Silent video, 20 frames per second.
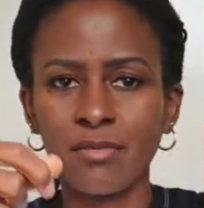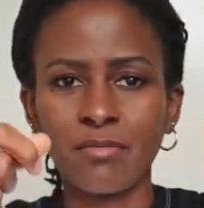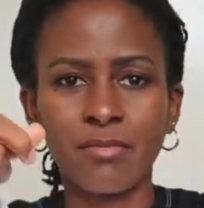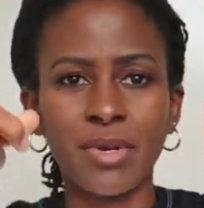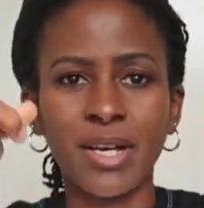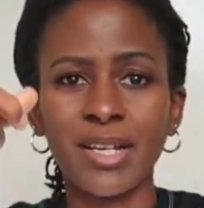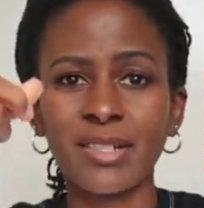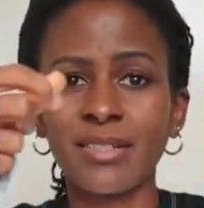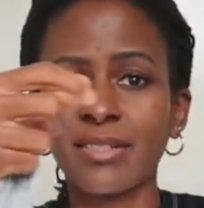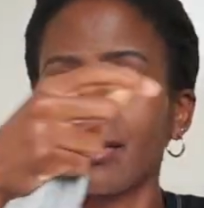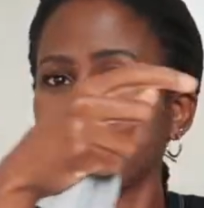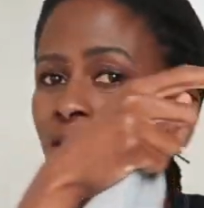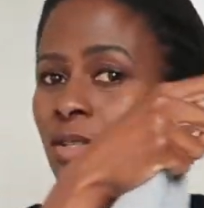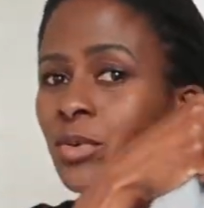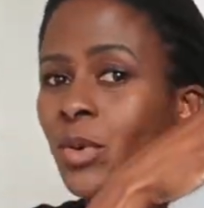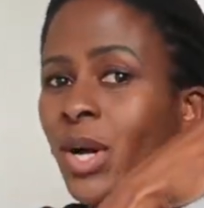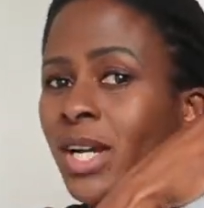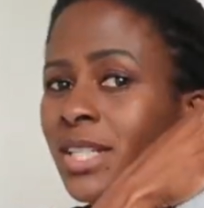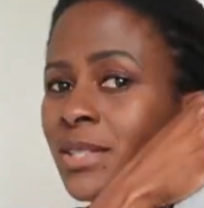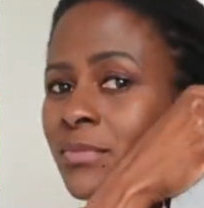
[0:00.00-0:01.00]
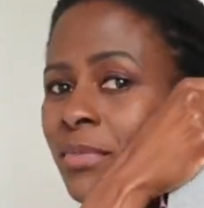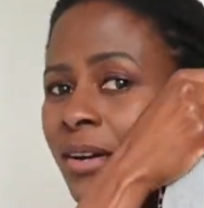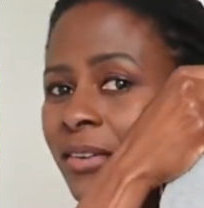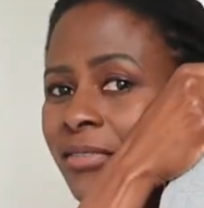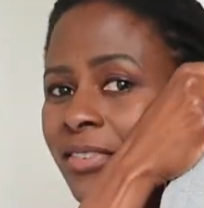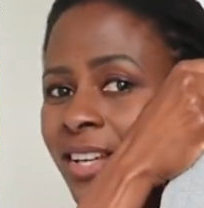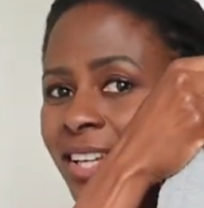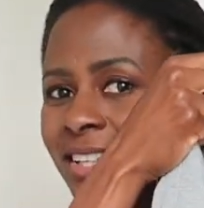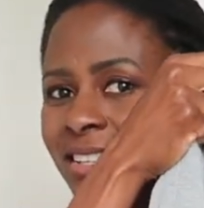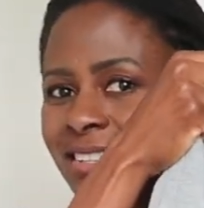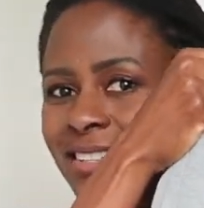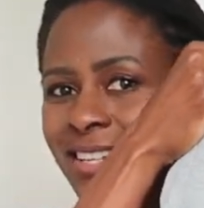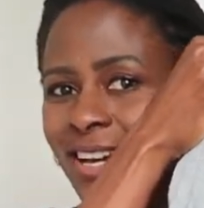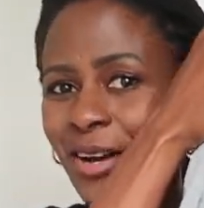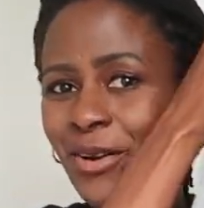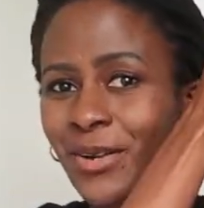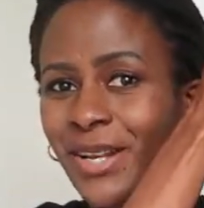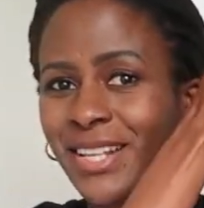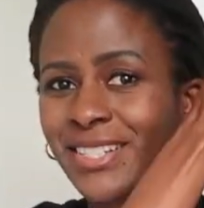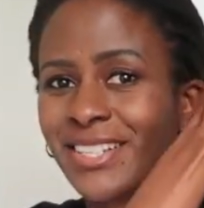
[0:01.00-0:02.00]
but it works perfect.
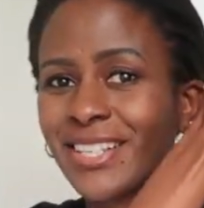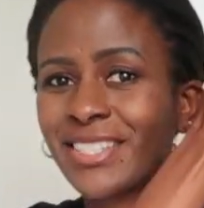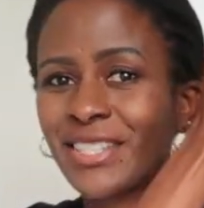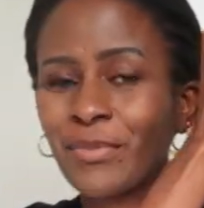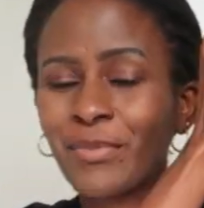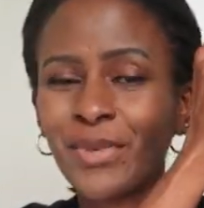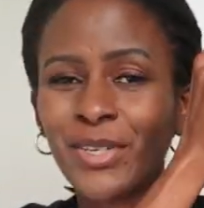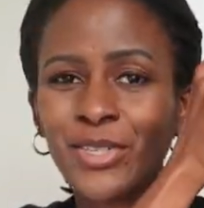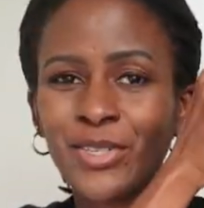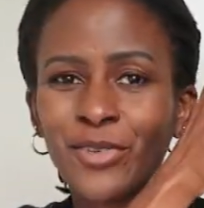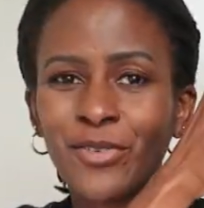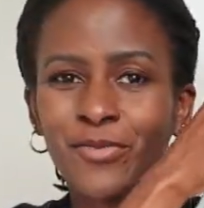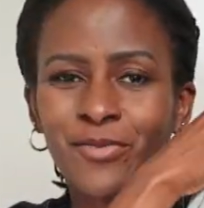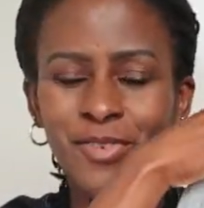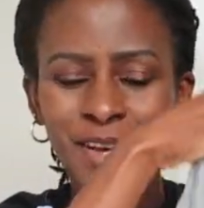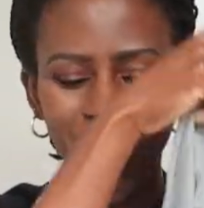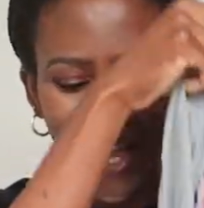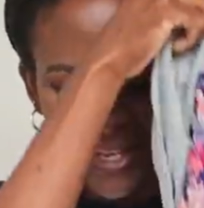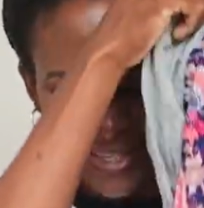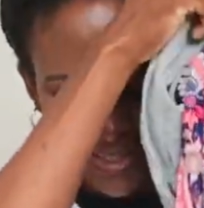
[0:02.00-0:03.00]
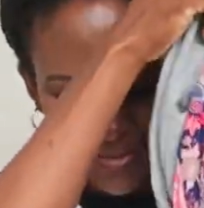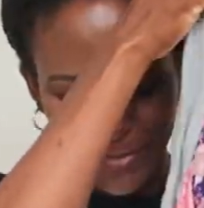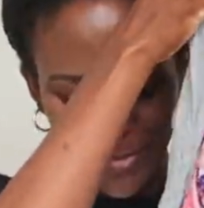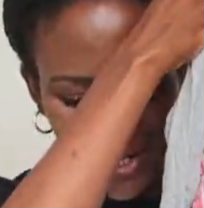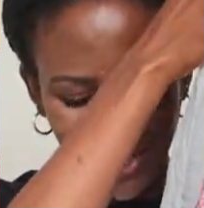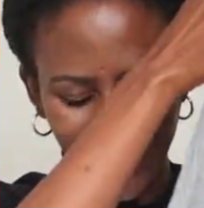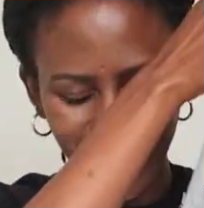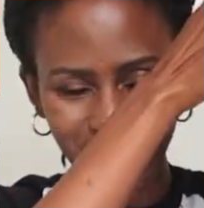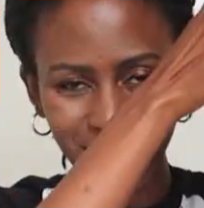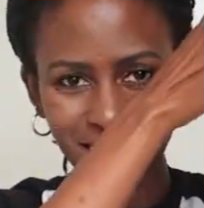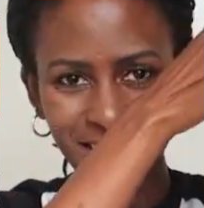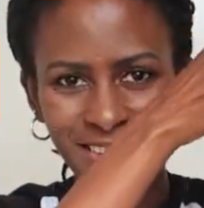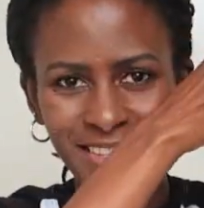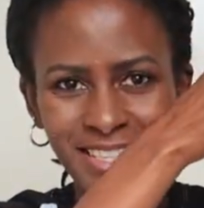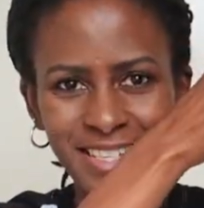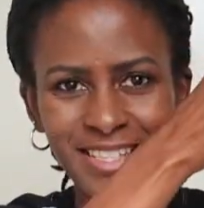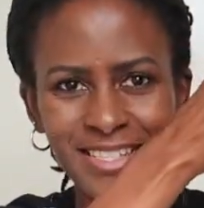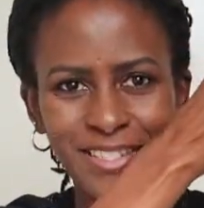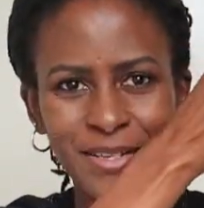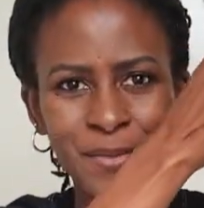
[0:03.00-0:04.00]
I'll attach a picture of us matching in
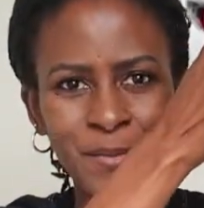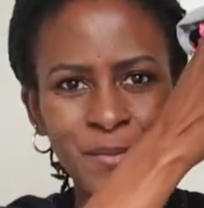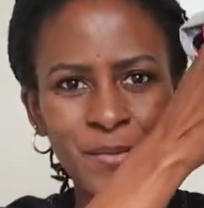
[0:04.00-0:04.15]
this.